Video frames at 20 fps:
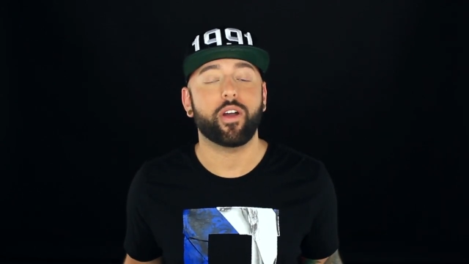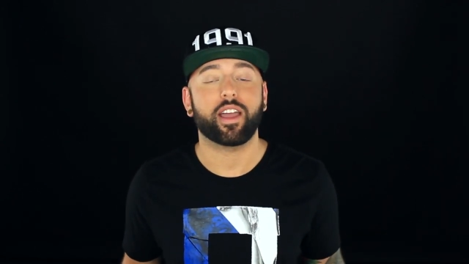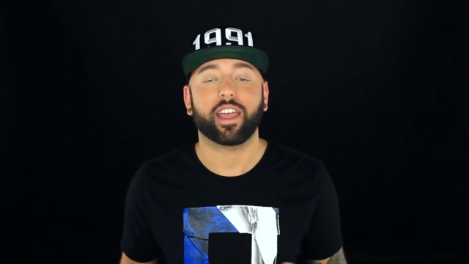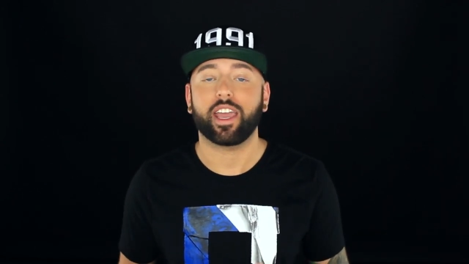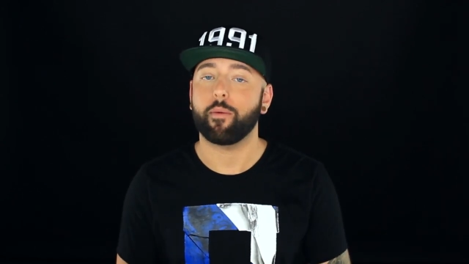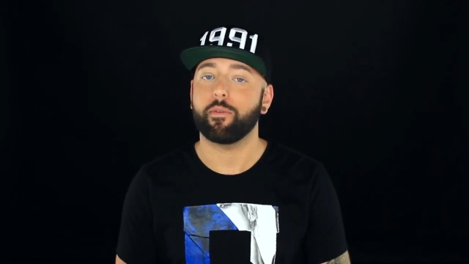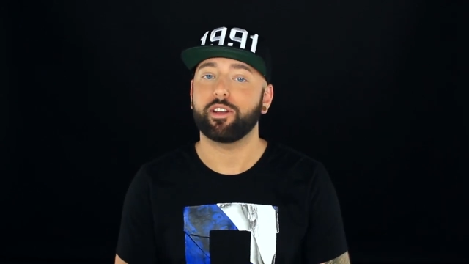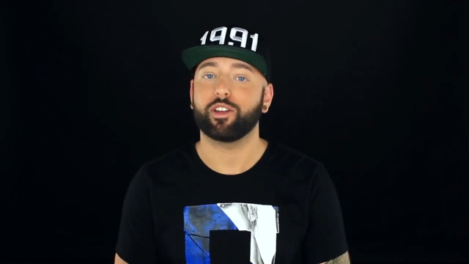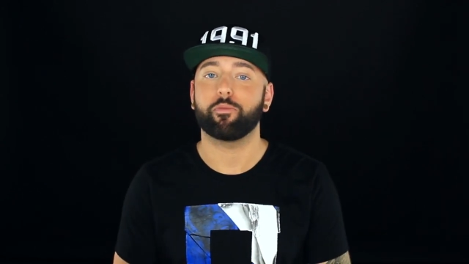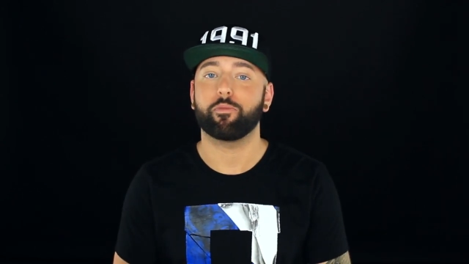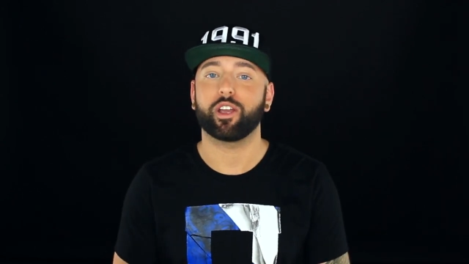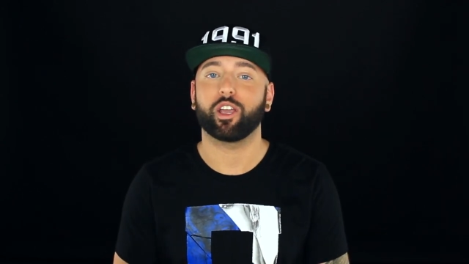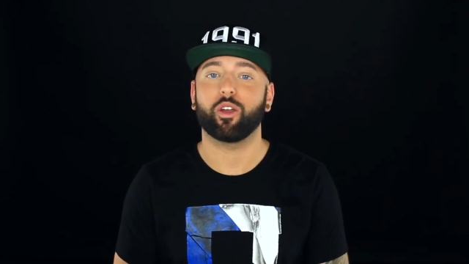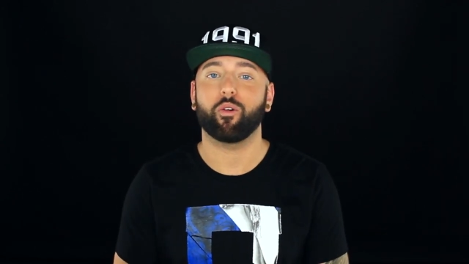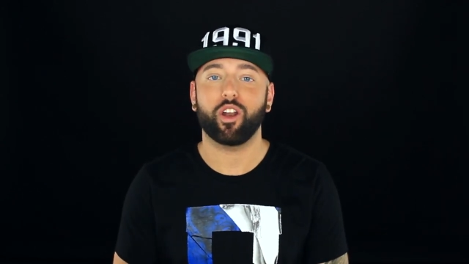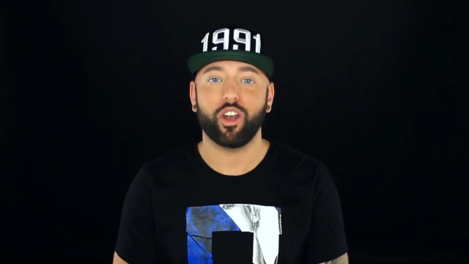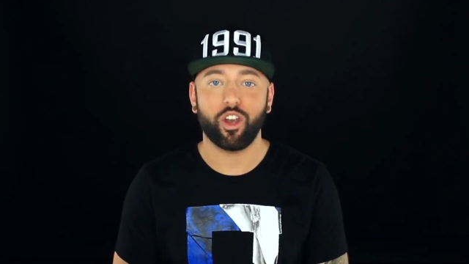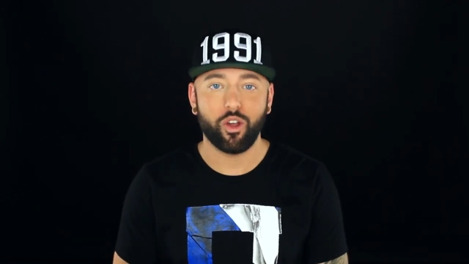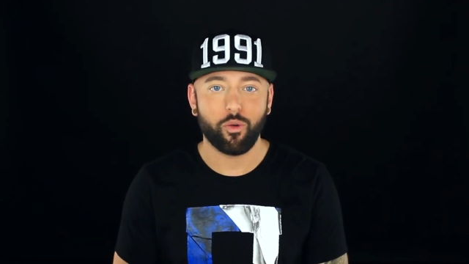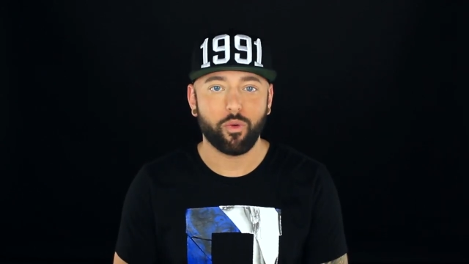and can't wait to bring
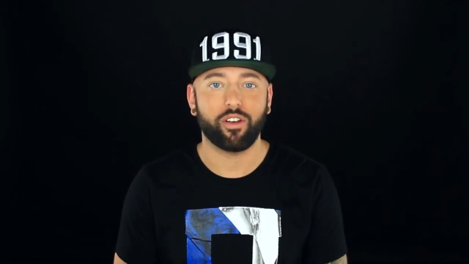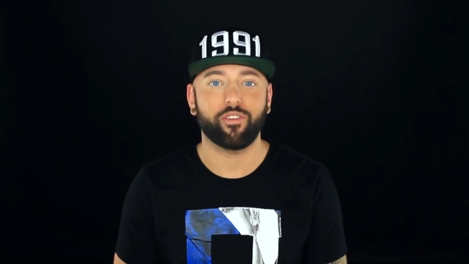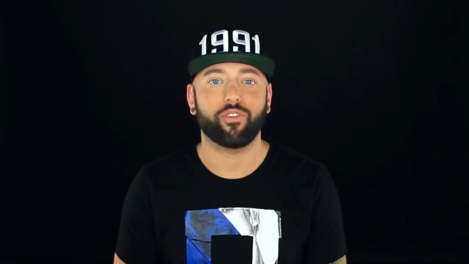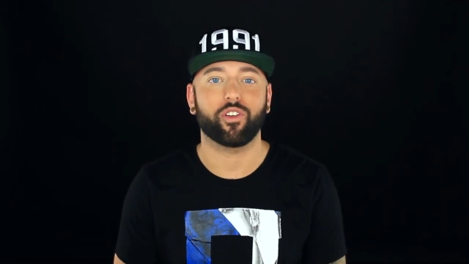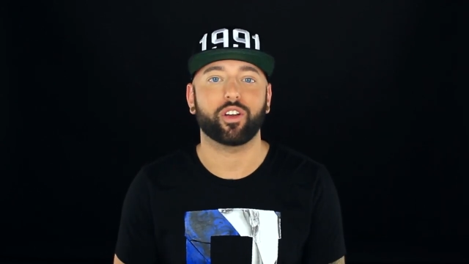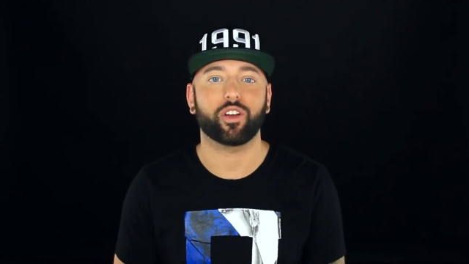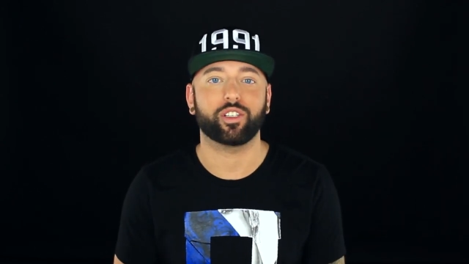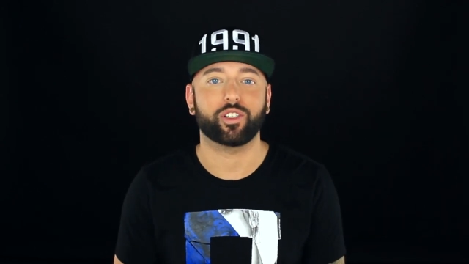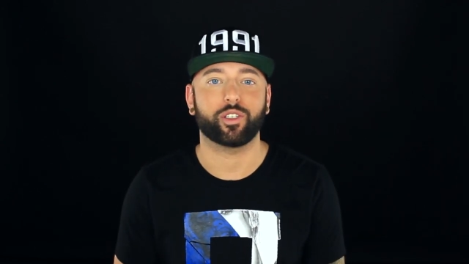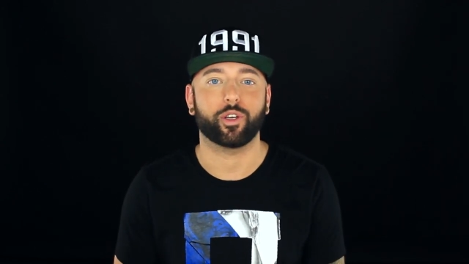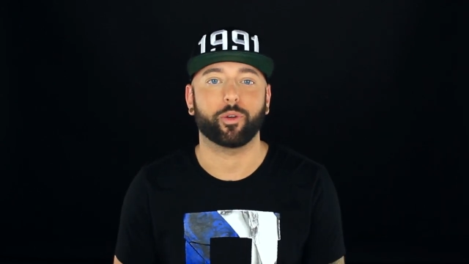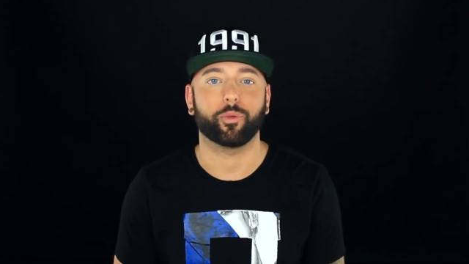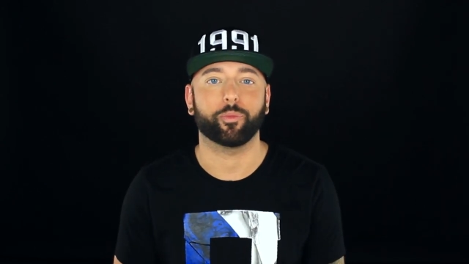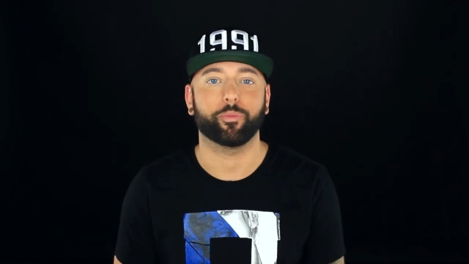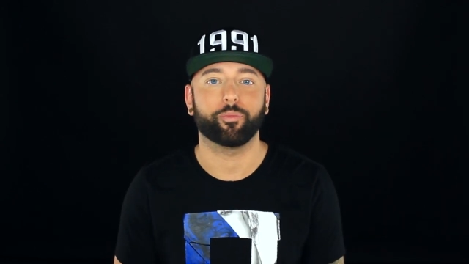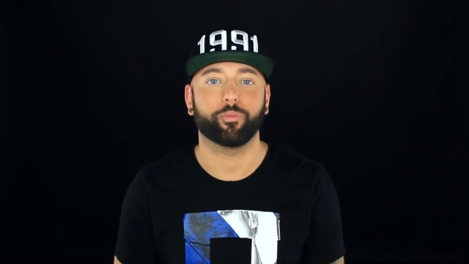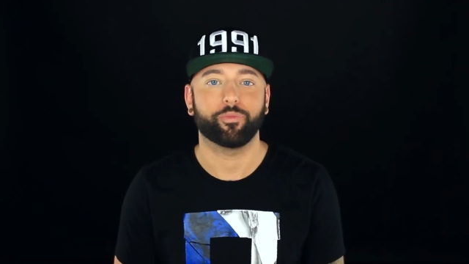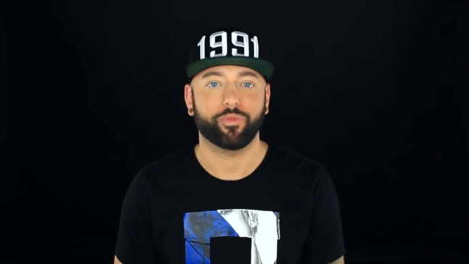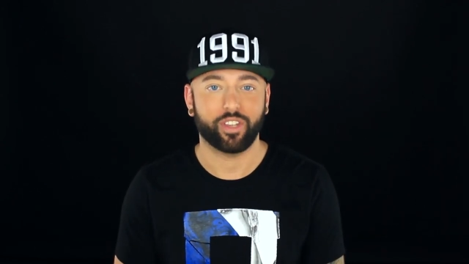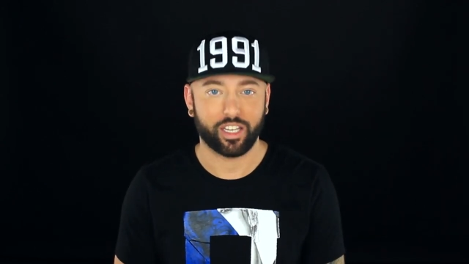you a new one very soon.
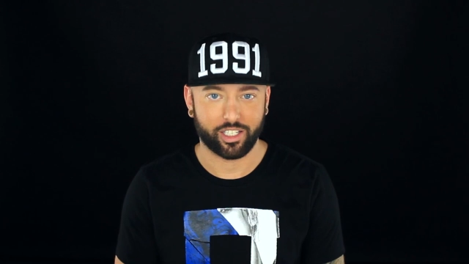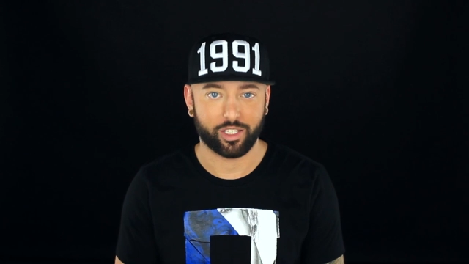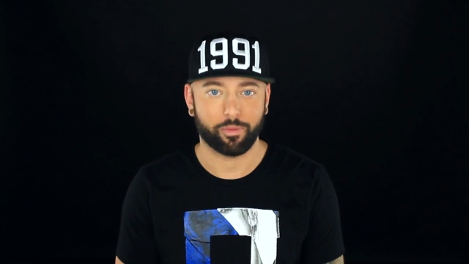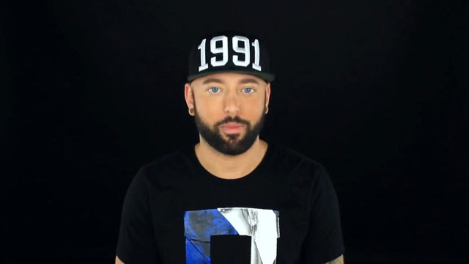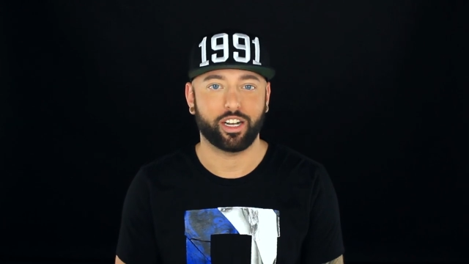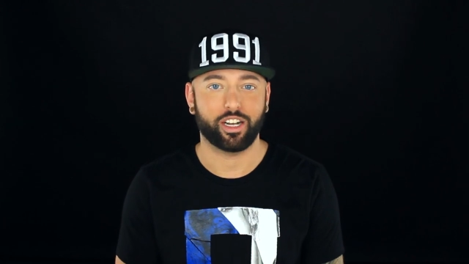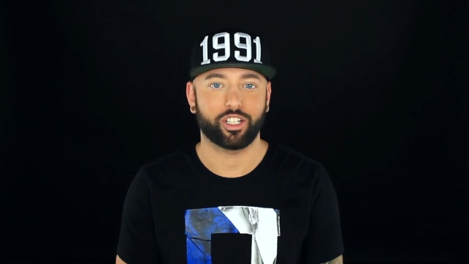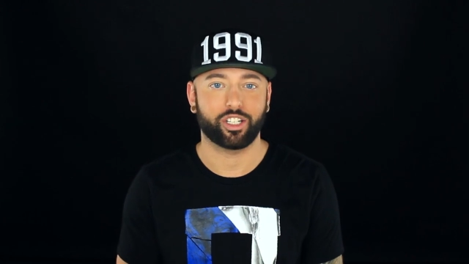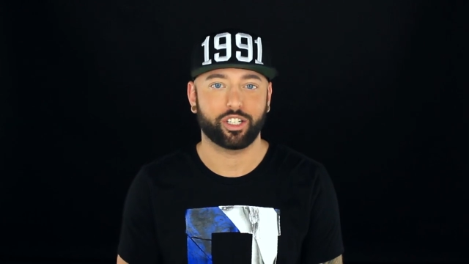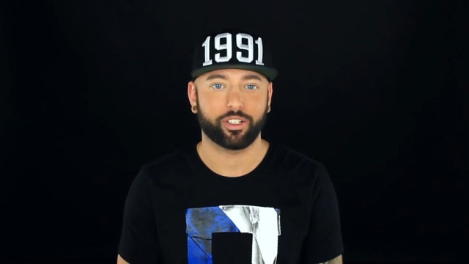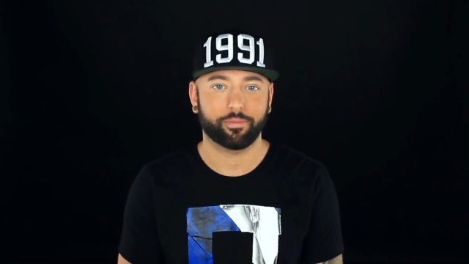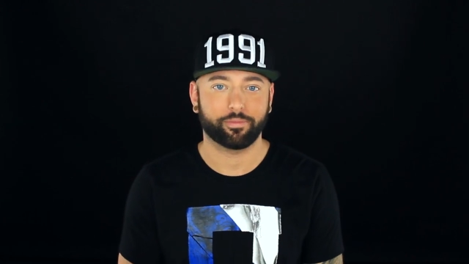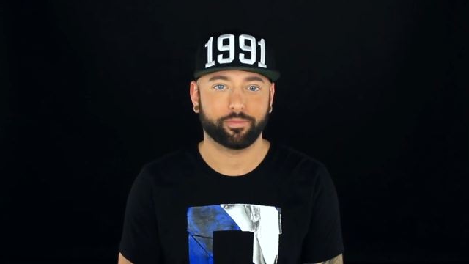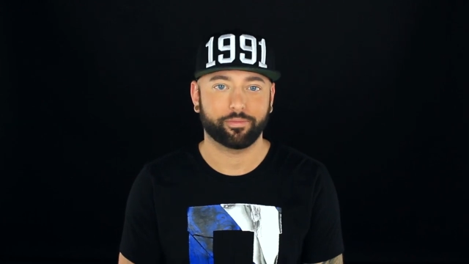Thanks so much.